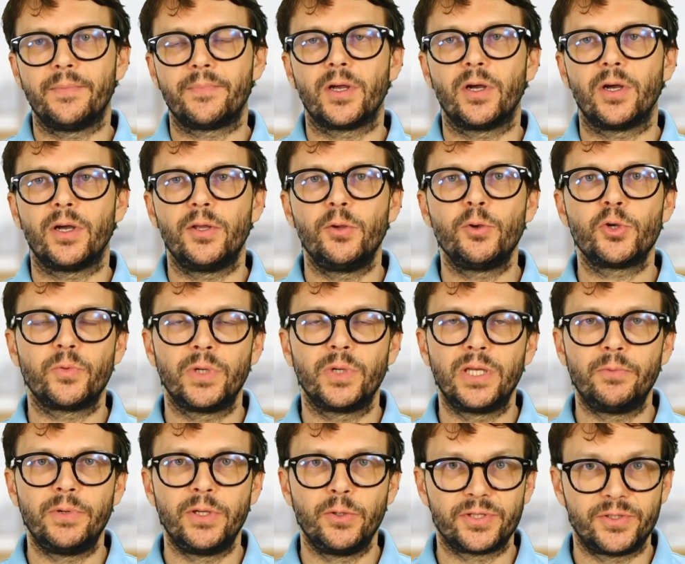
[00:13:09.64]
Usually we
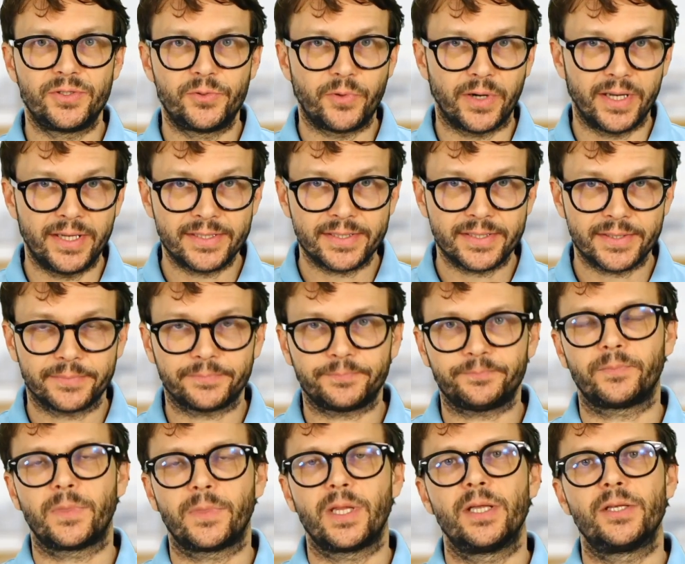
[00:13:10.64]
use drains.
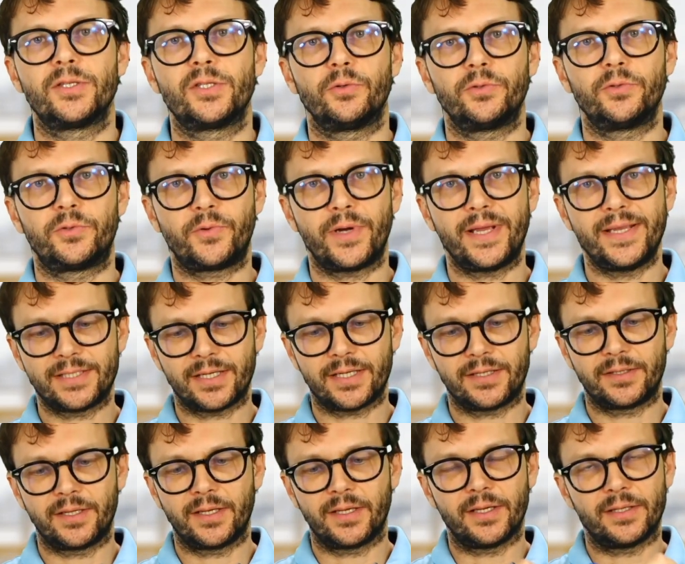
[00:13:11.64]
So drains are
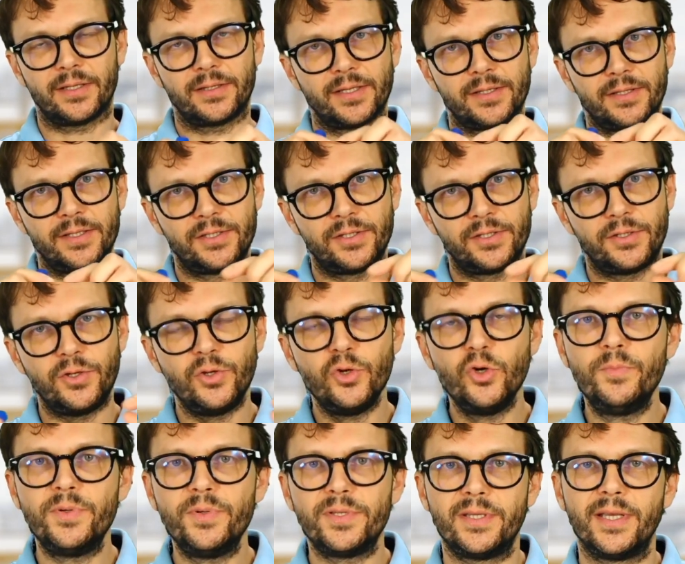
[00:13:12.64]
these
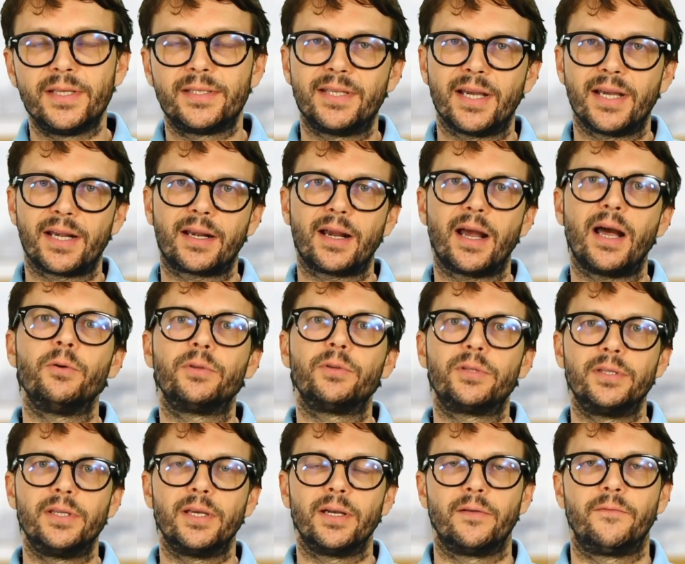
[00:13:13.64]
tubes that suck out
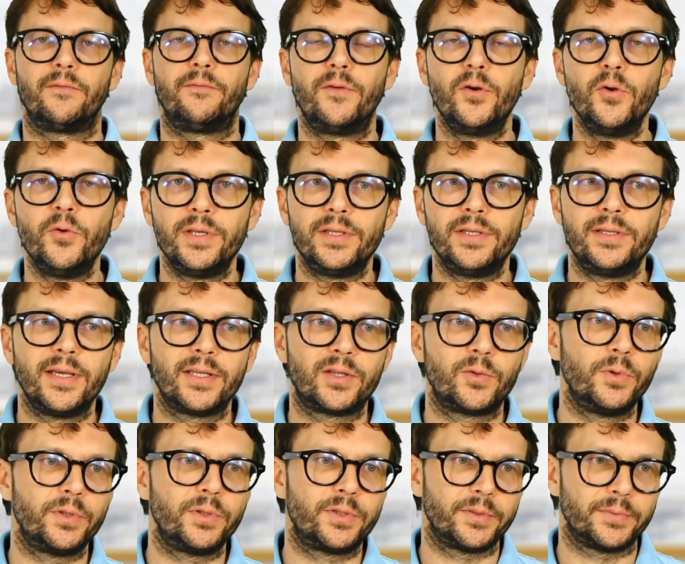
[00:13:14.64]
the fluid that
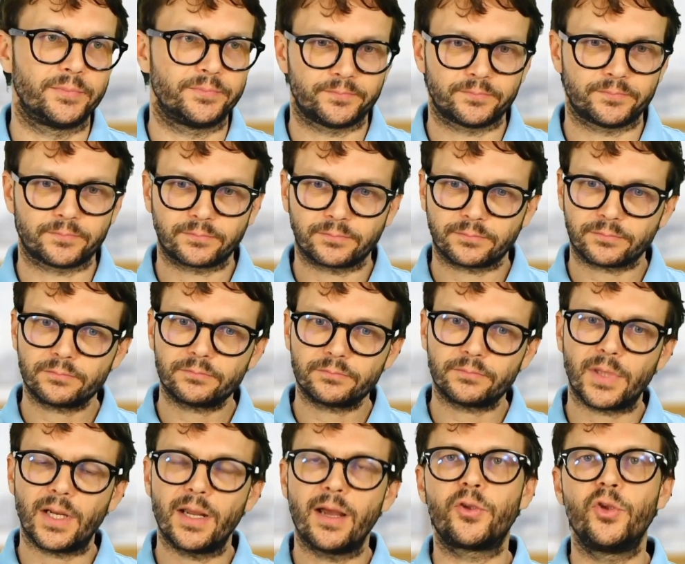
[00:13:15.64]
would
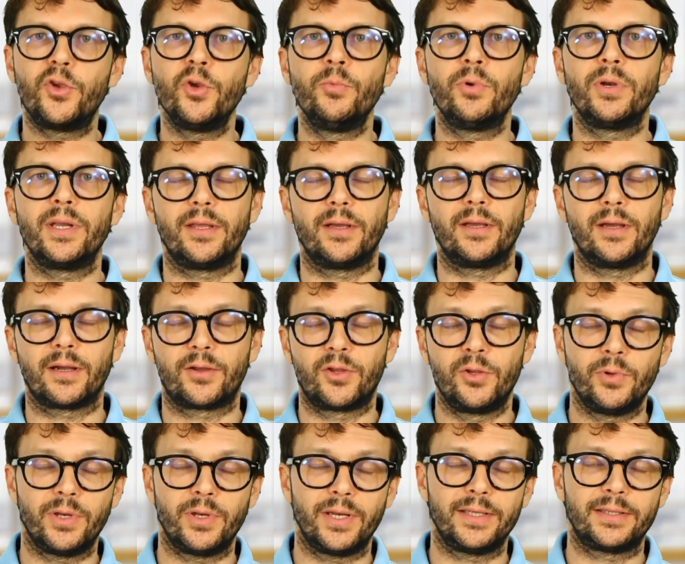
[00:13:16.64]

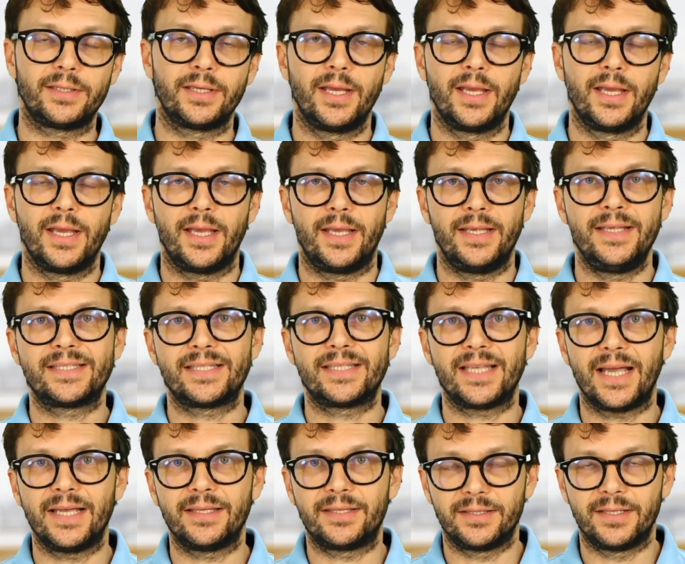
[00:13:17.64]
accumulate
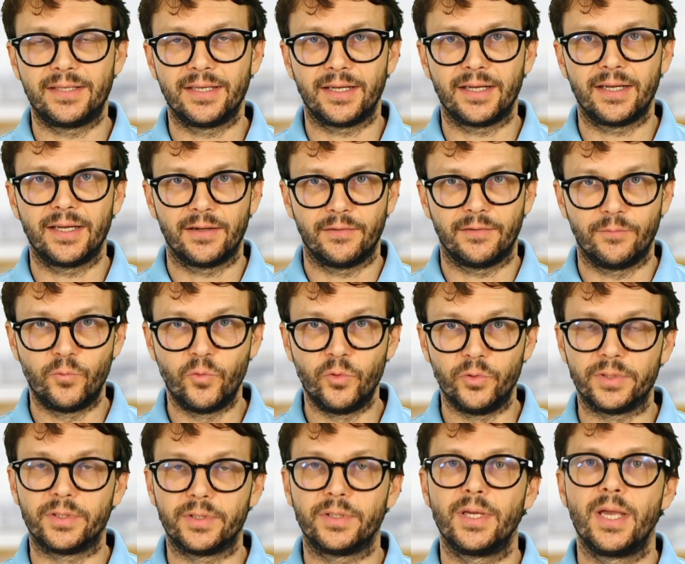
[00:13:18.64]
inside the
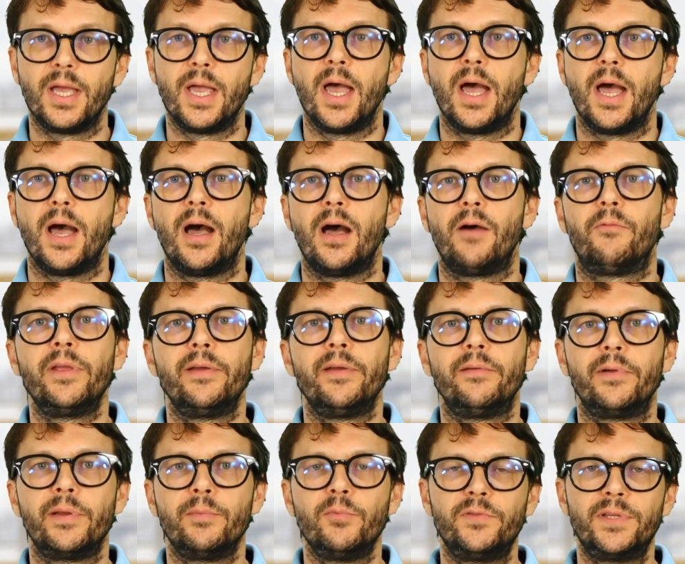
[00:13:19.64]
wound. We
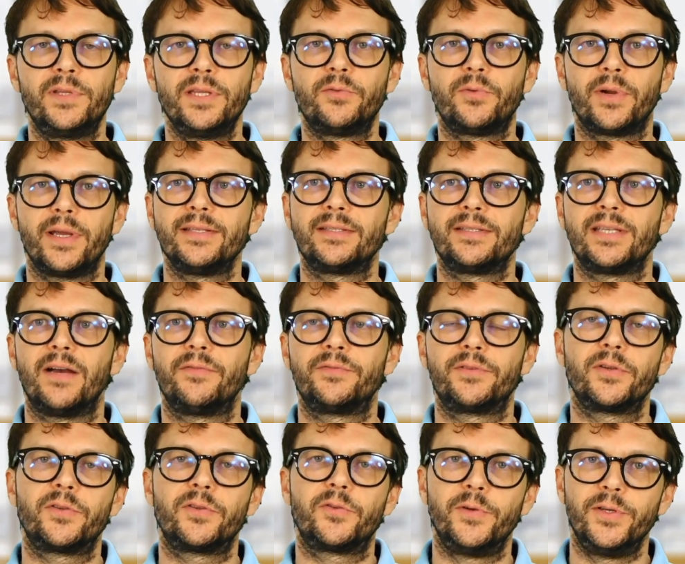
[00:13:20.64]
remove the drains after
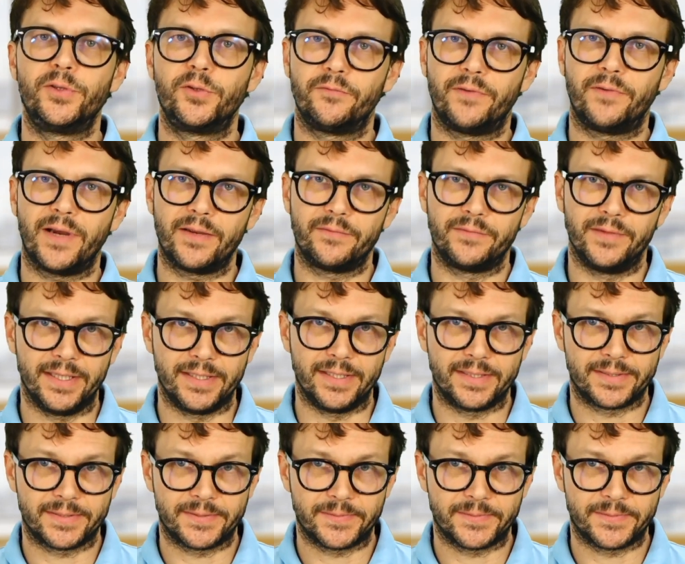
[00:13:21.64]
3 to 5 days.